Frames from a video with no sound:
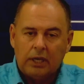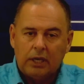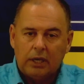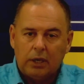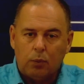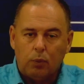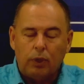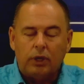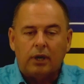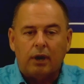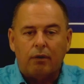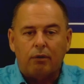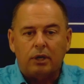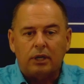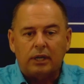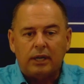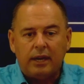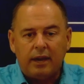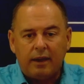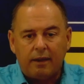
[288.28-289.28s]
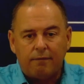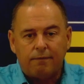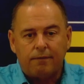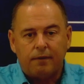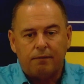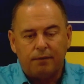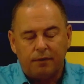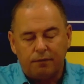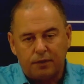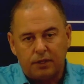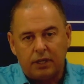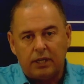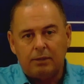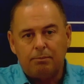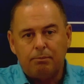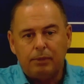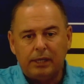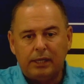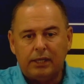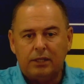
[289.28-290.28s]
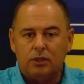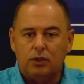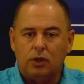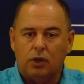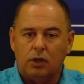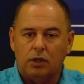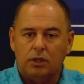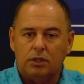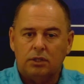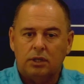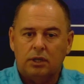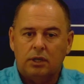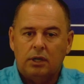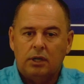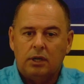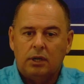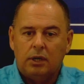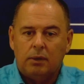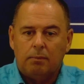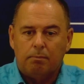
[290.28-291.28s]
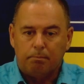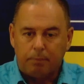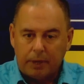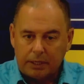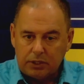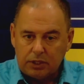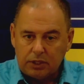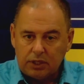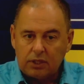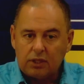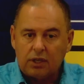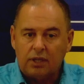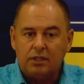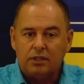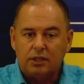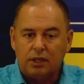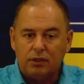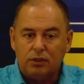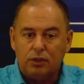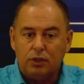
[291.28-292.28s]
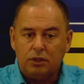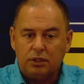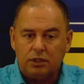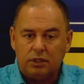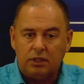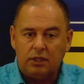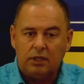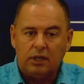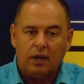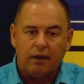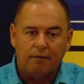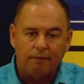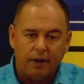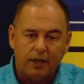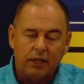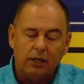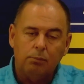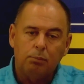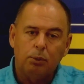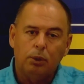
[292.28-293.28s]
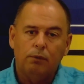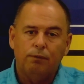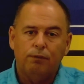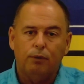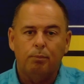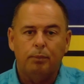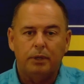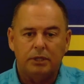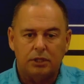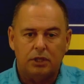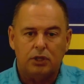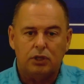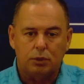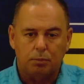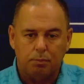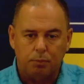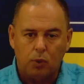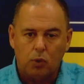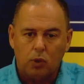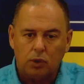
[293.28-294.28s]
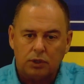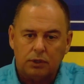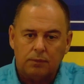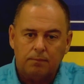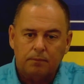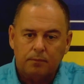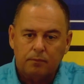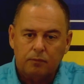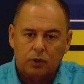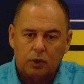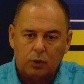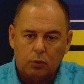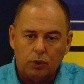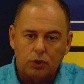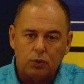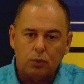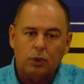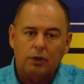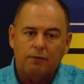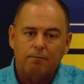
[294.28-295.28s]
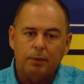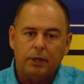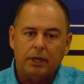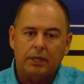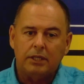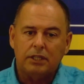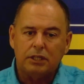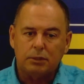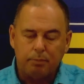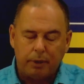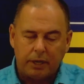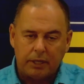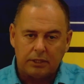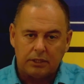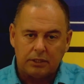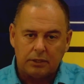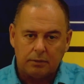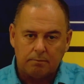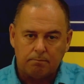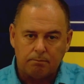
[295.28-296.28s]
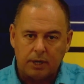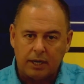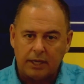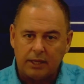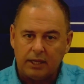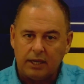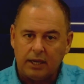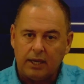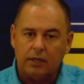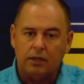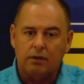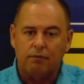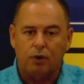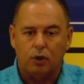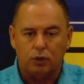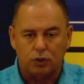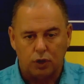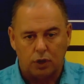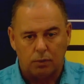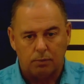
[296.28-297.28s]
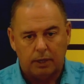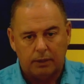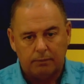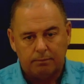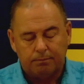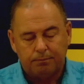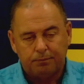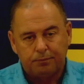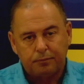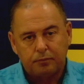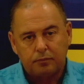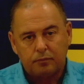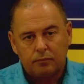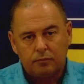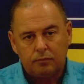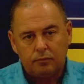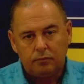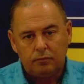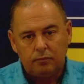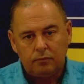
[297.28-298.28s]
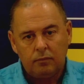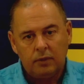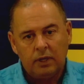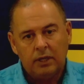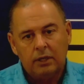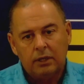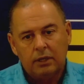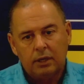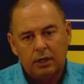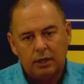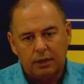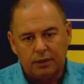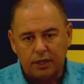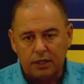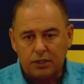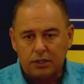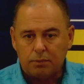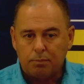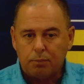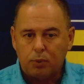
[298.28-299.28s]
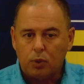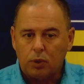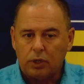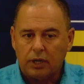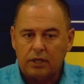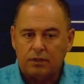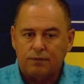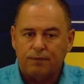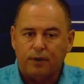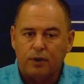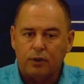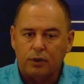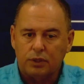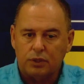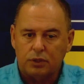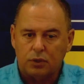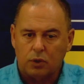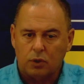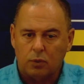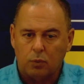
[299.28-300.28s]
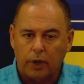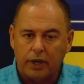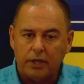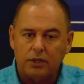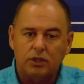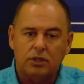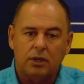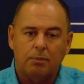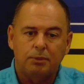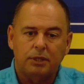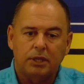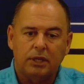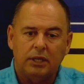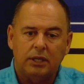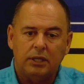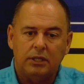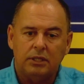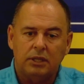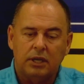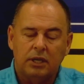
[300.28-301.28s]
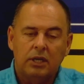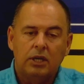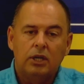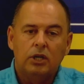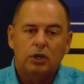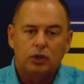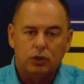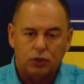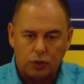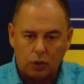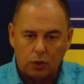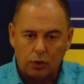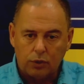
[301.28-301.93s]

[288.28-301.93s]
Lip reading: We currently have $15 million budgeted contingency available for business support, which will have been spent by the end of October. This support has focused on wage subsidies, sole